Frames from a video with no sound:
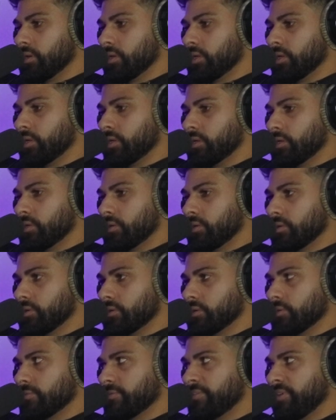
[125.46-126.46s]
in
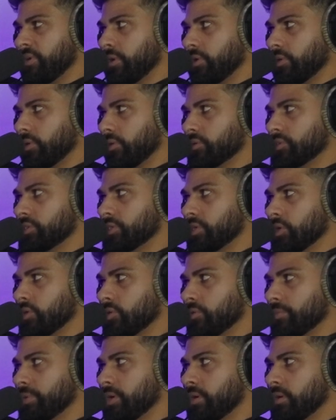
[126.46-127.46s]
very close to
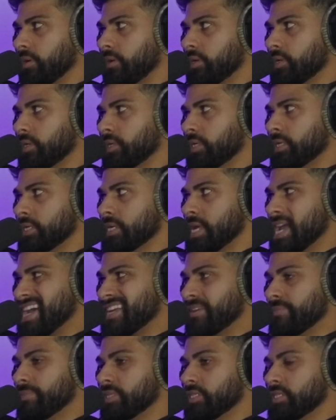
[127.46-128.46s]
home here in
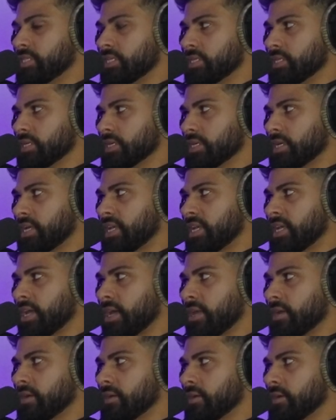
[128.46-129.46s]
Edmonton,
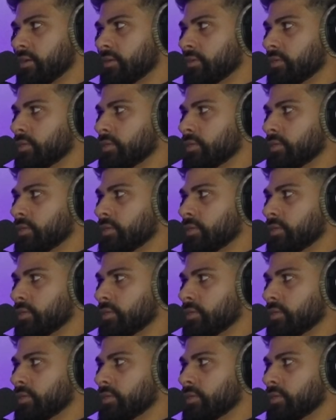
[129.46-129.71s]
Canada.